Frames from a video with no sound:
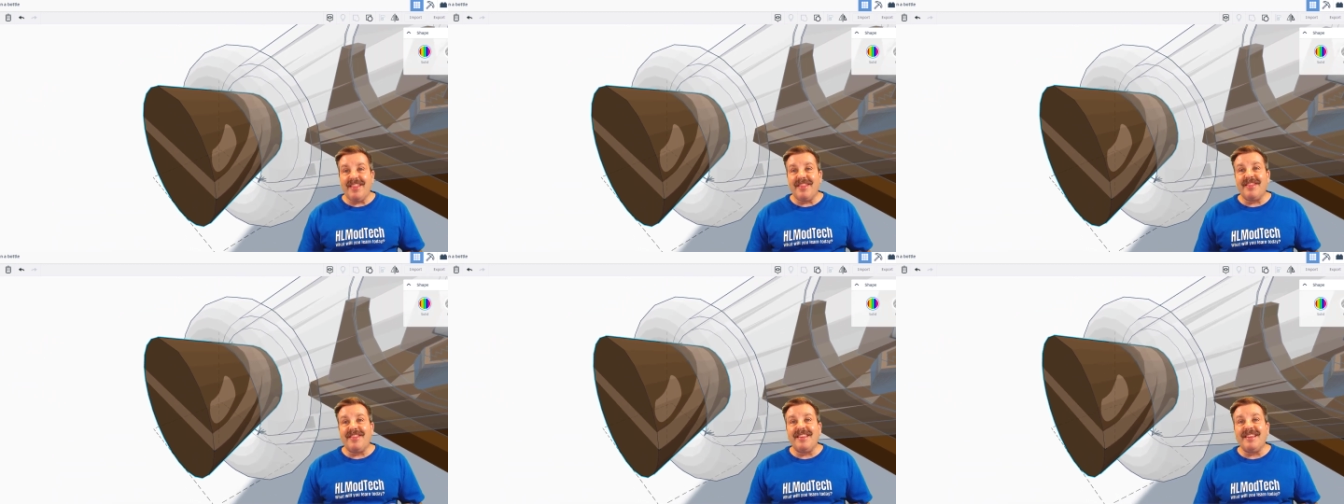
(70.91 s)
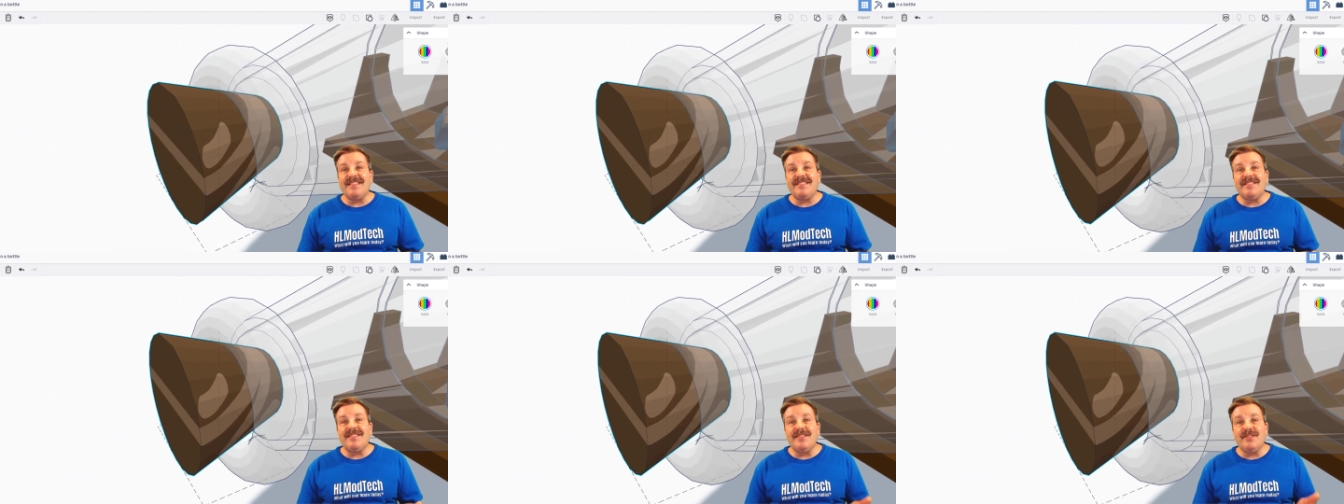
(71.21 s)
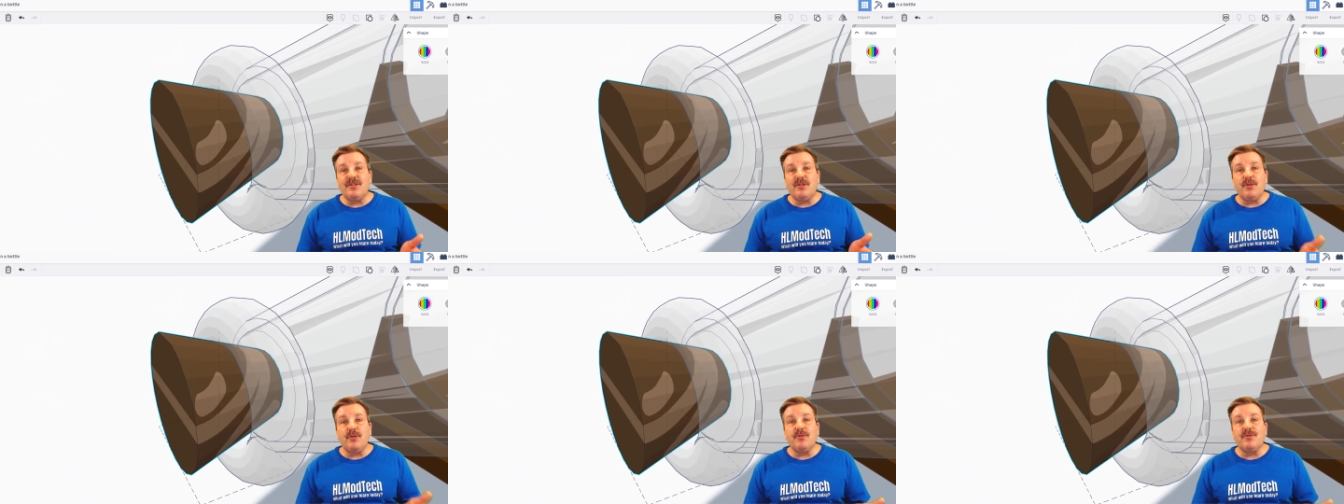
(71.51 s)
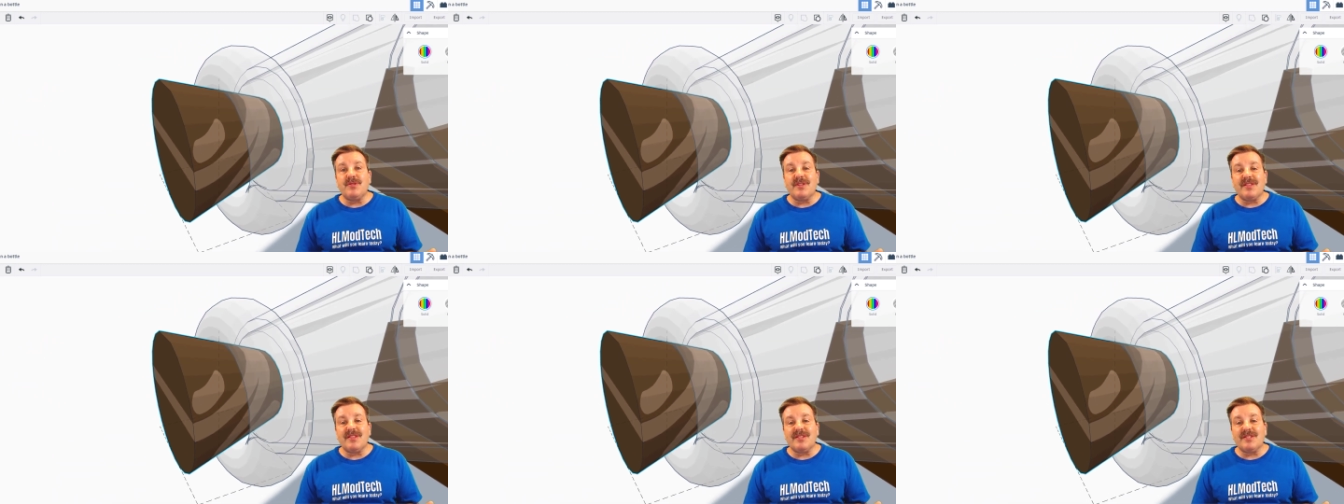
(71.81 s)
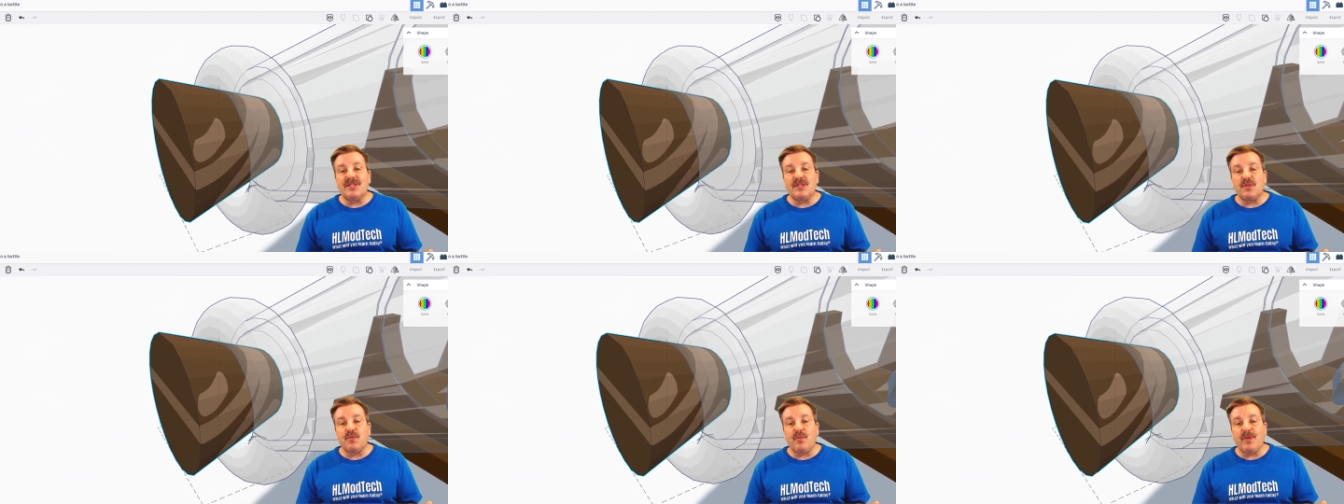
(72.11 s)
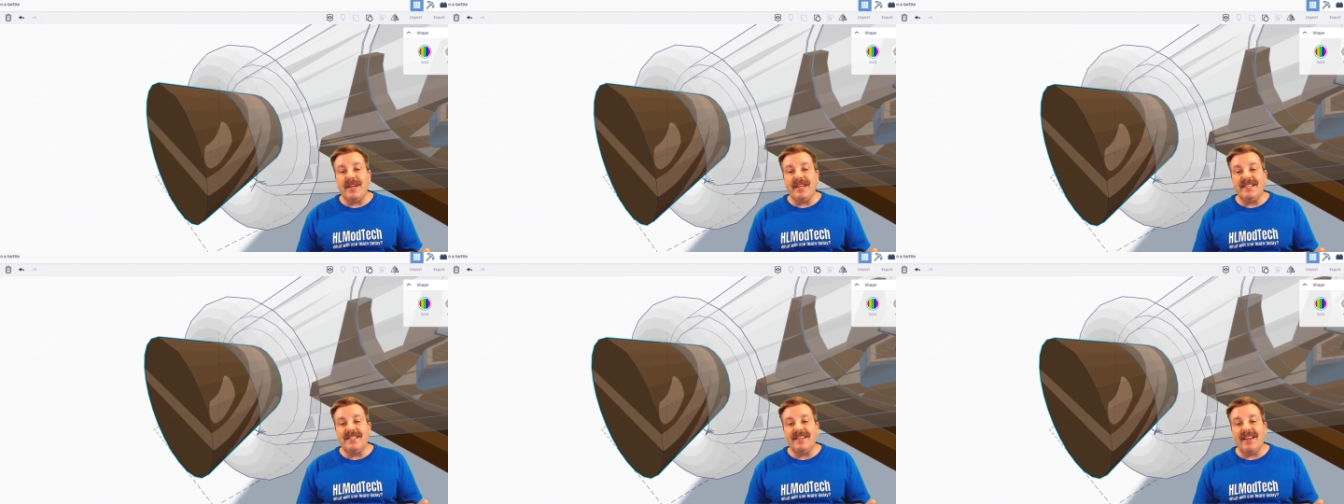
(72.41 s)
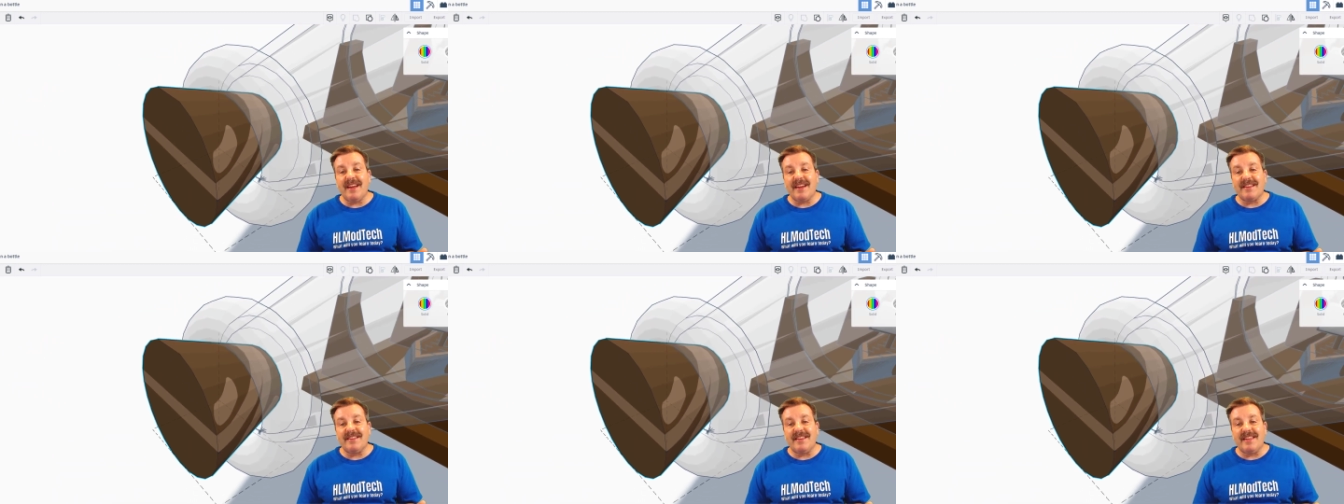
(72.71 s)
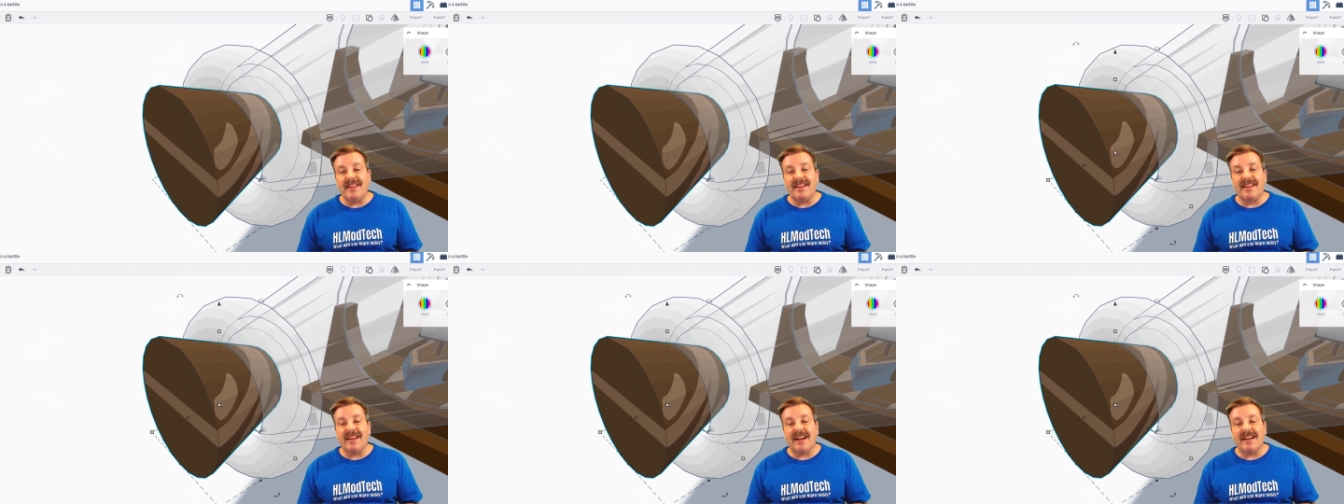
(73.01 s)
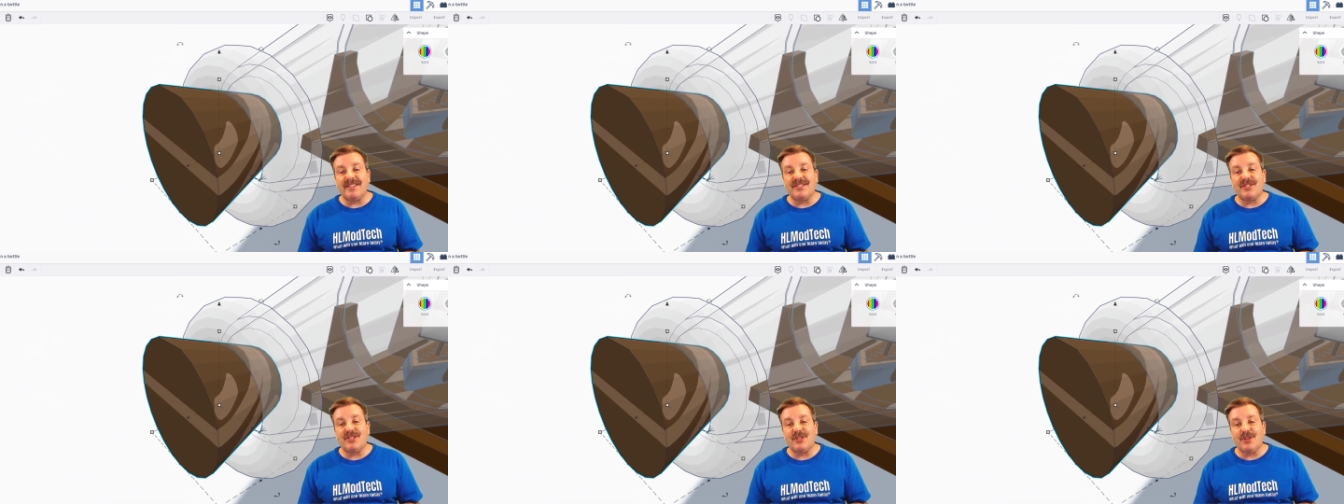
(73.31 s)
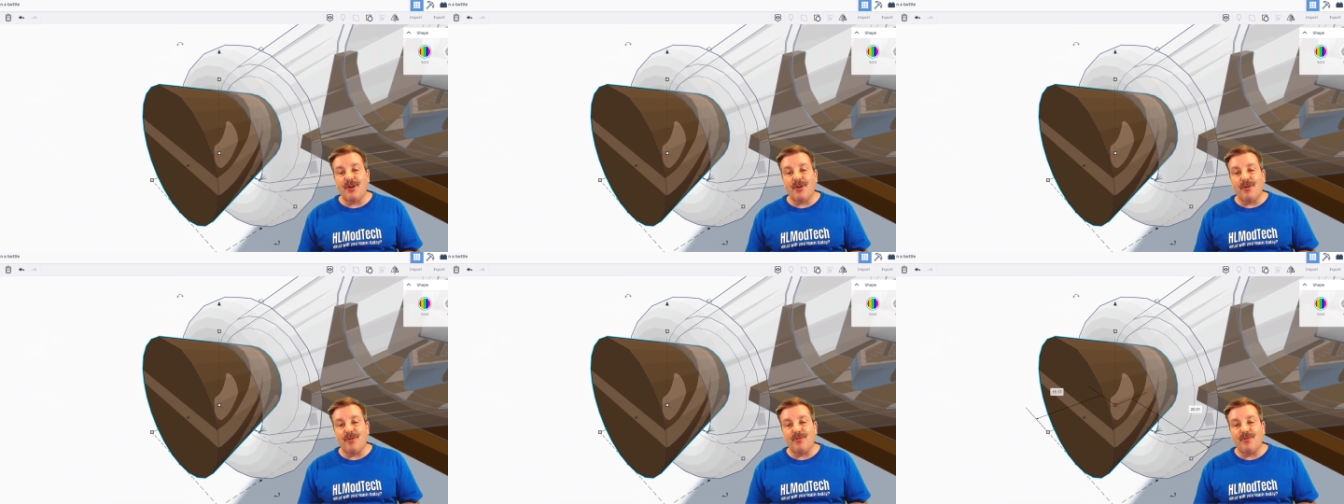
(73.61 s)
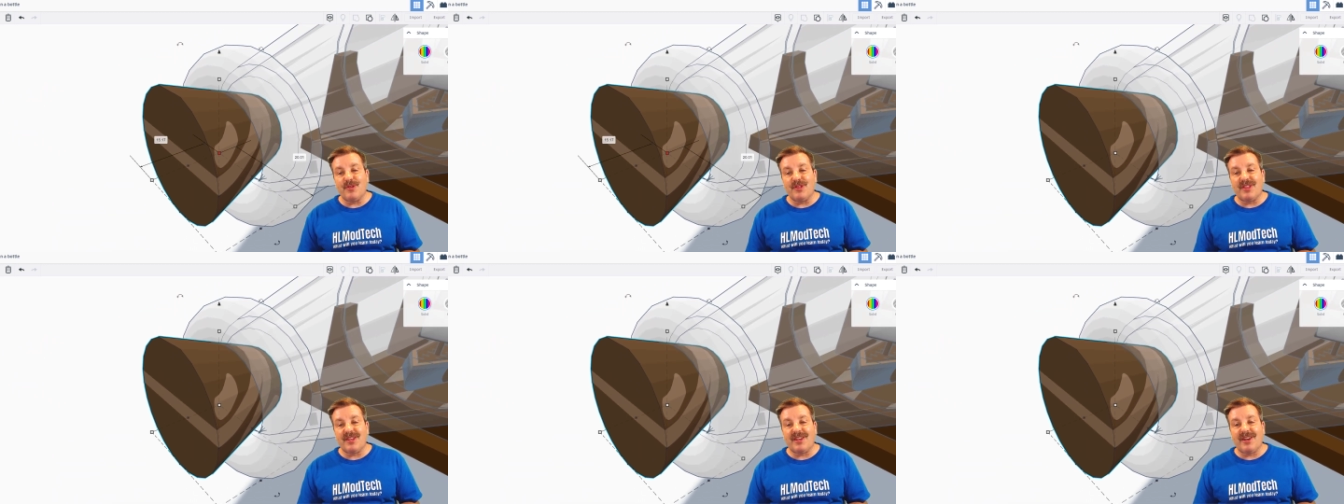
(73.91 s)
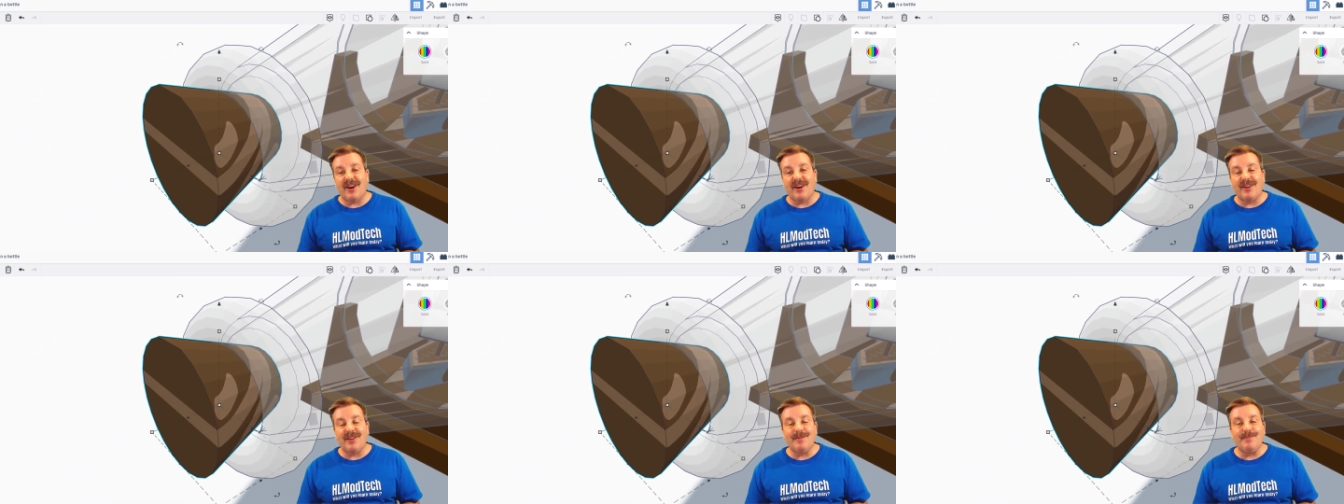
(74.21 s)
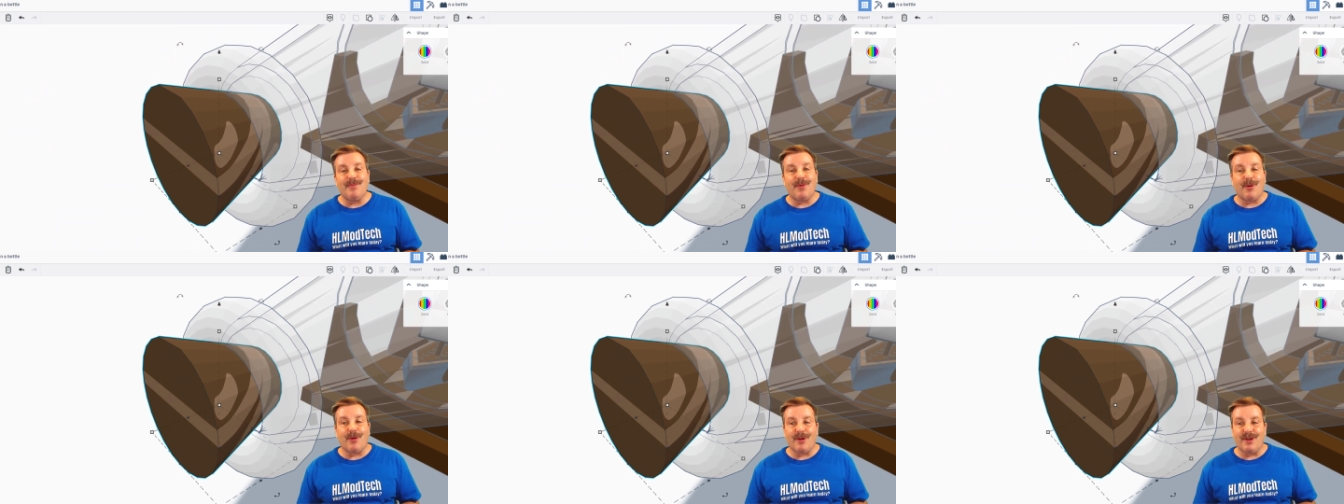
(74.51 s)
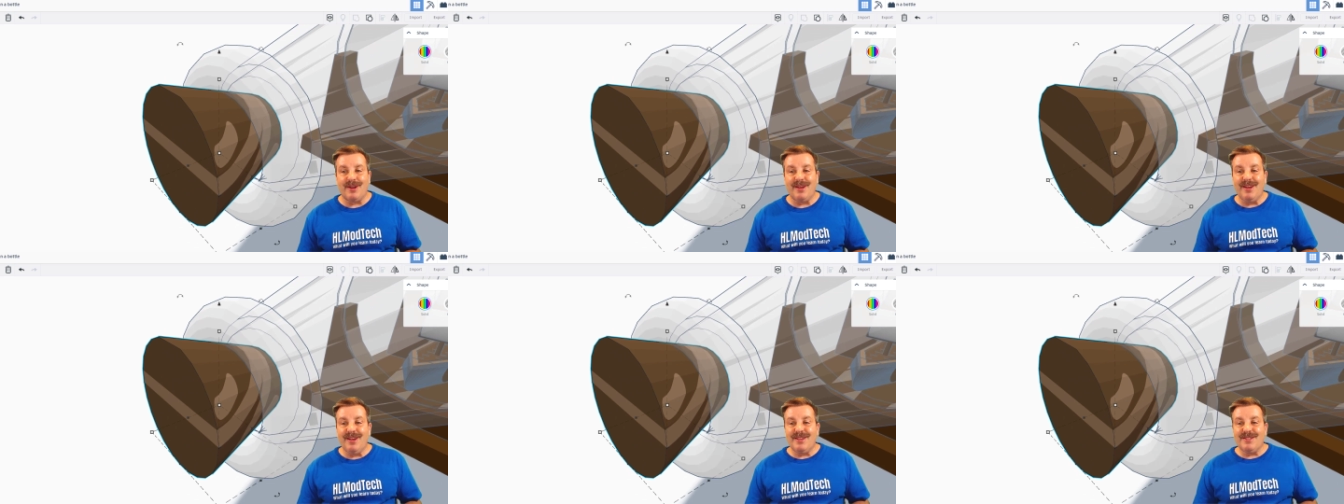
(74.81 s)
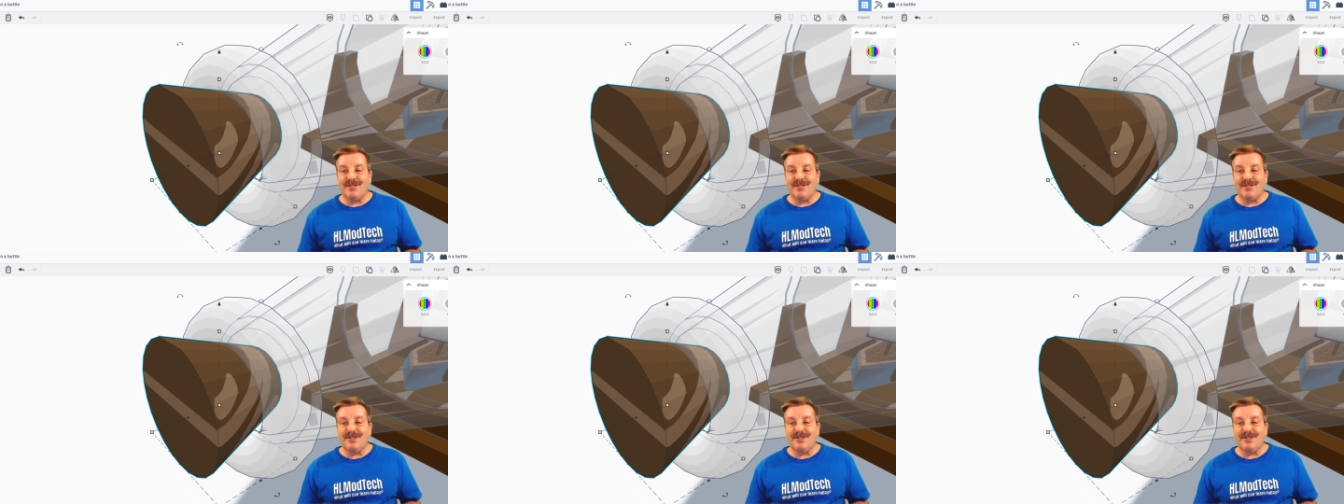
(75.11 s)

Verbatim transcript: This is using the sweet technique I showed with the cutting board